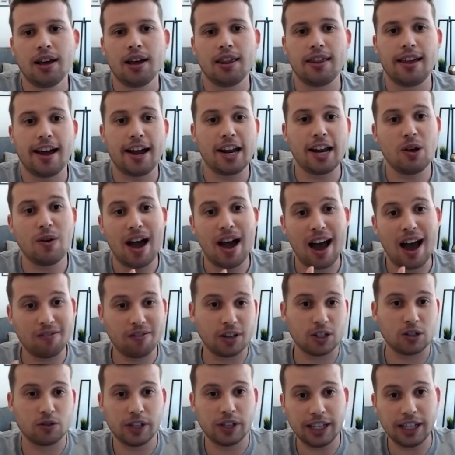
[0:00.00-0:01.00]
Then you have
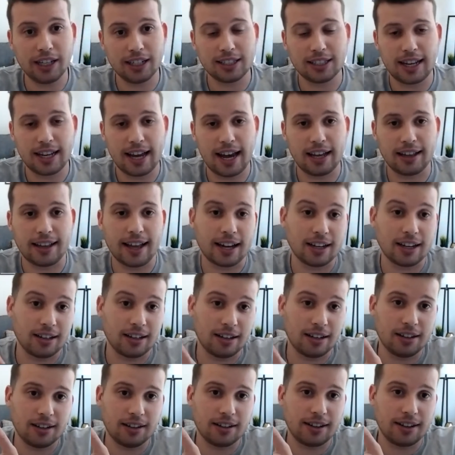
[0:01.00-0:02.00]
this real estate
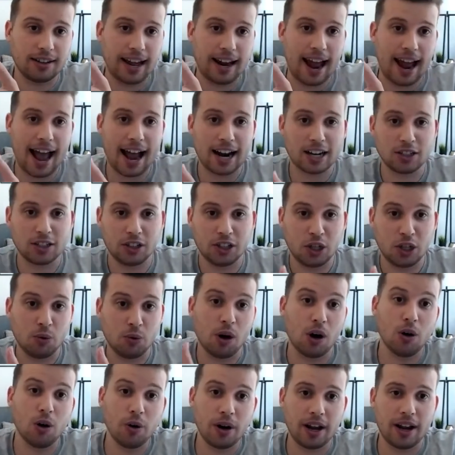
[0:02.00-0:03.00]
that actually
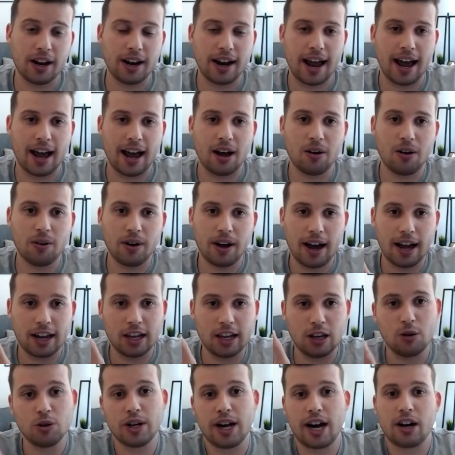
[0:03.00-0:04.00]
you own it now
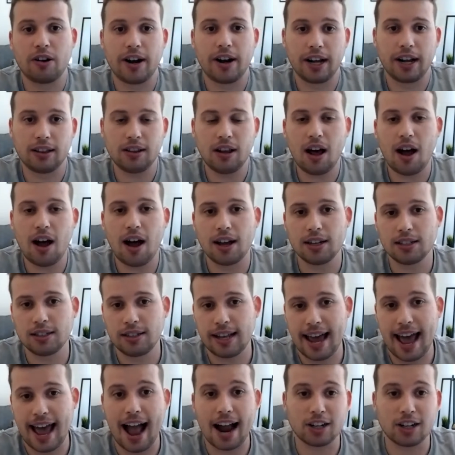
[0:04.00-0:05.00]
and you generate loss,
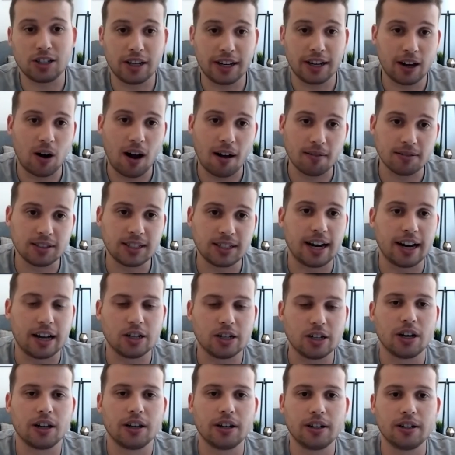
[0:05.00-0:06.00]
they actually can offset
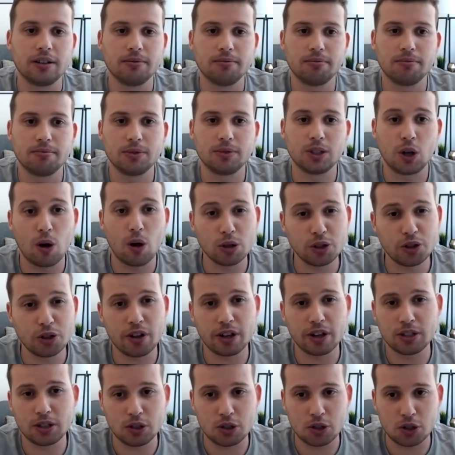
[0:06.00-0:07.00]
each other. So those are
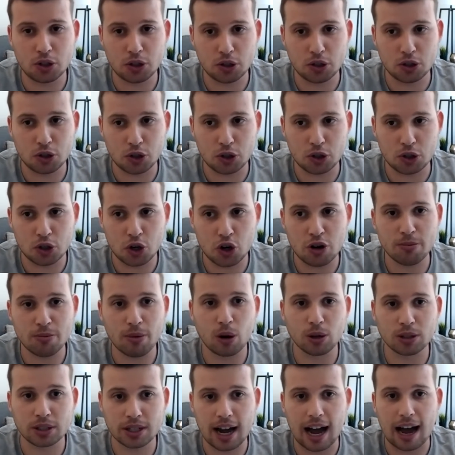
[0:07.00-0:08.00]
the two
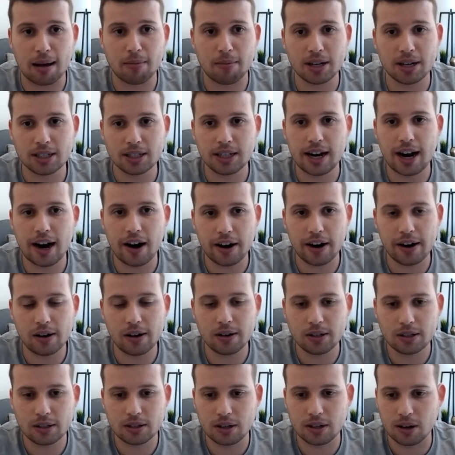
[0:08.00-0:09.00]
most common
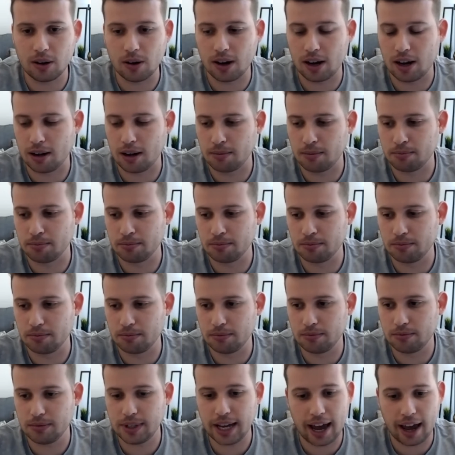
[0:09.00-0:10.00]
scenarios. So
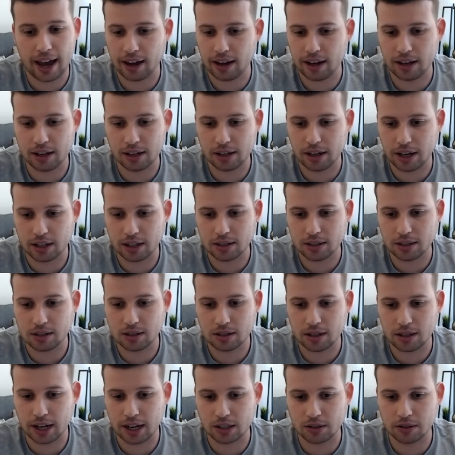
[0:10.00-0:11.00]
yeah,
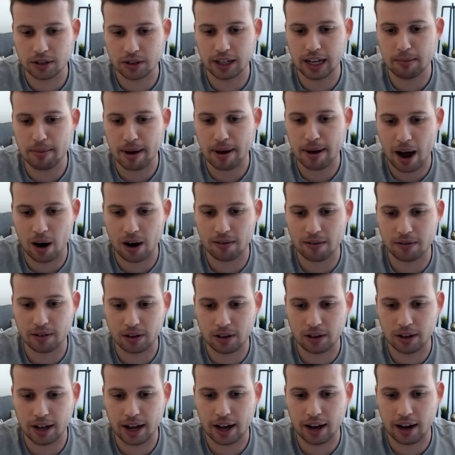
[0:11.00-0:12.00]
it's really
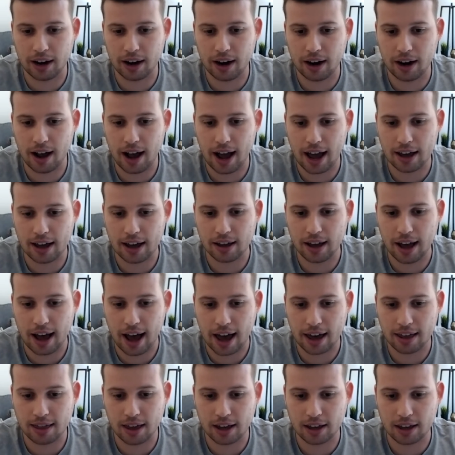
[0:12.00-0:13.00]
powerful, and
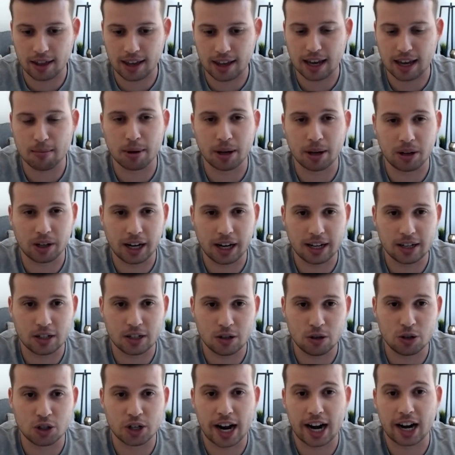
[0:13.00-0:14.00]
I think the ability
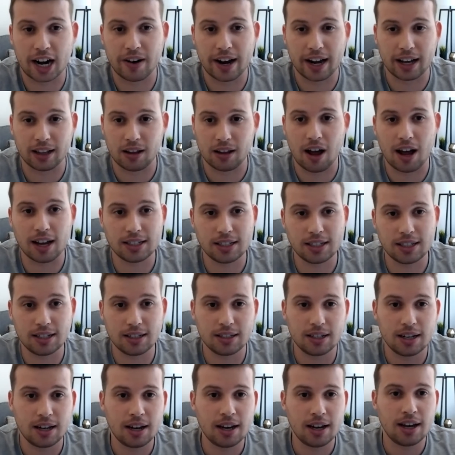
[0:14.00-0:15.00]
to generate
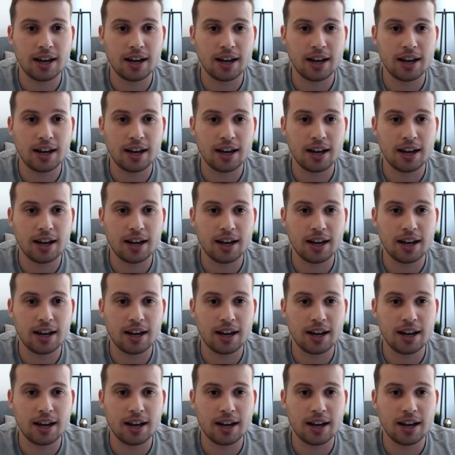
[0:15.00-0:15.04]
losses,